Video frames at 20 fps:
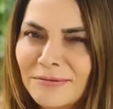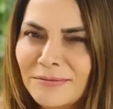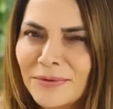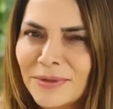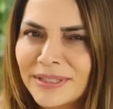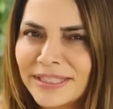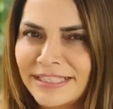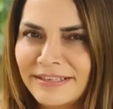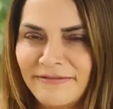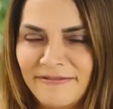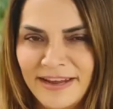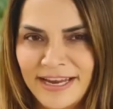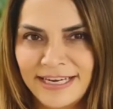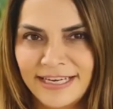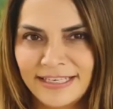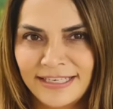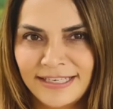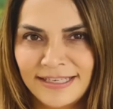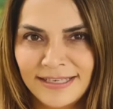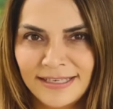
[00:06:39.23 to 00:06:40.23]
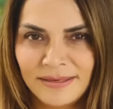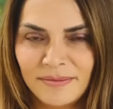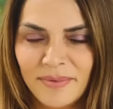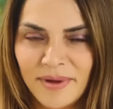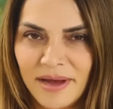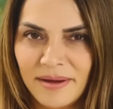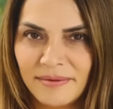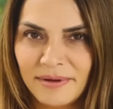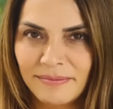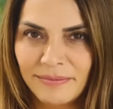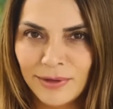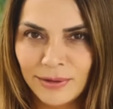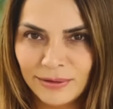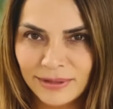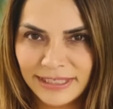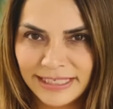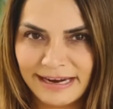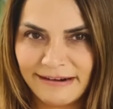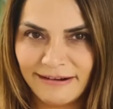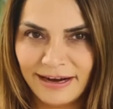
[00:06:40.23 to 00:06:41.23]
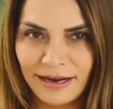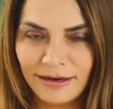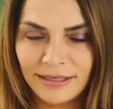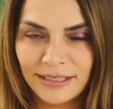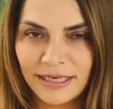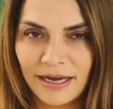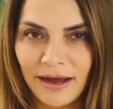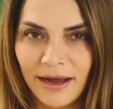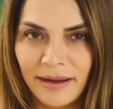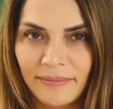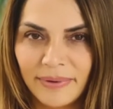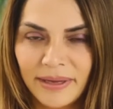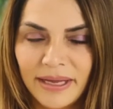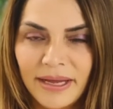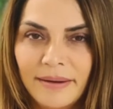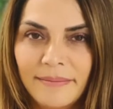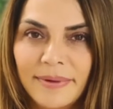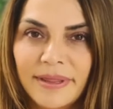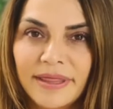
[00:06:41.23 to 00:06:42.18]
want to feed into the suburban mall stereotype, but